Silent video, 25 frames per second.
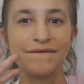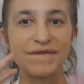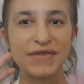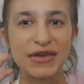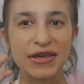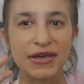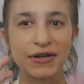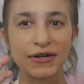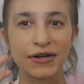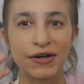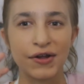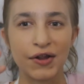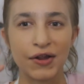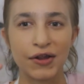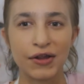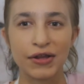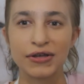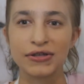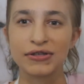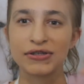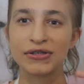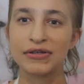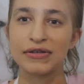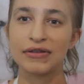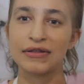
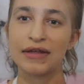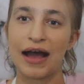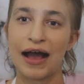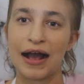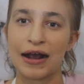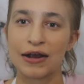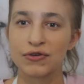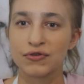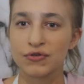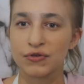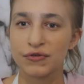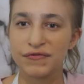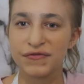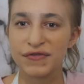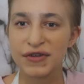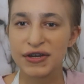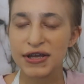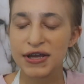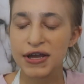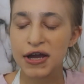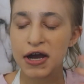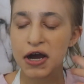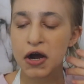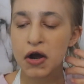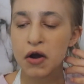feel to the actual
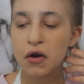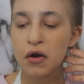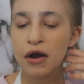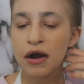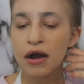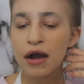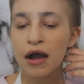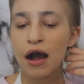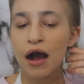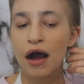video,